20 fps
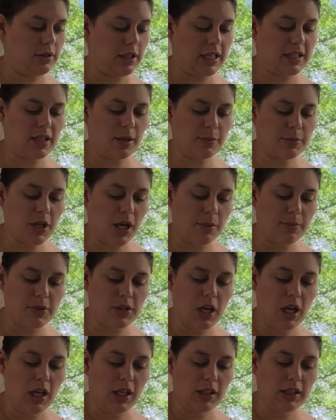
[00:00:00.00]
And
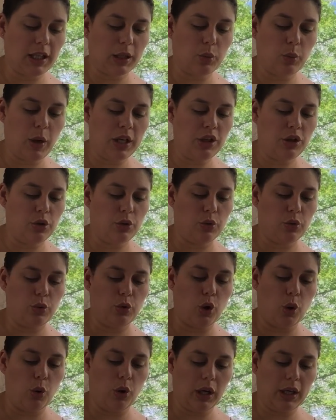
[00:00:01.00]
sometimes, like when you
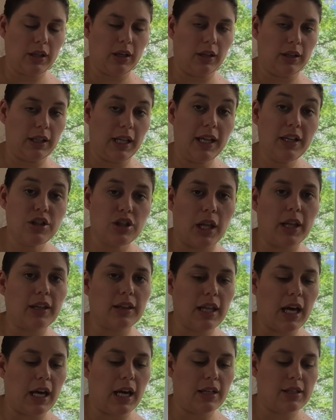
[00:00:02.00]
go on a ledge
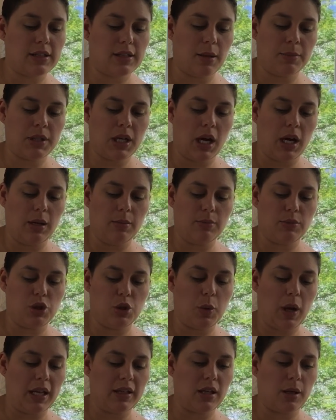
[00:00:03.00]
like that, sometimes
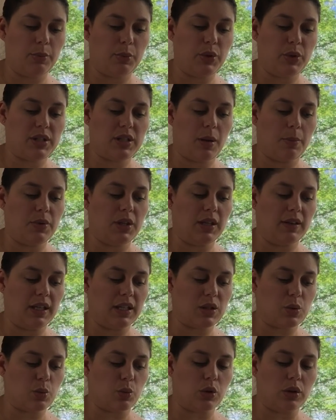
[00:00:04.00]
you end up with something
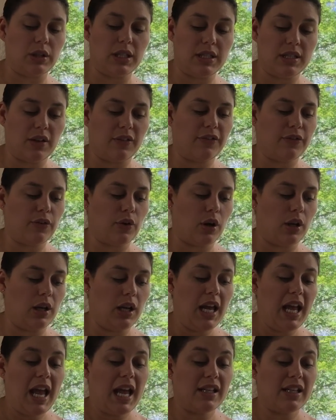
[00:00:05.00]
that's really different.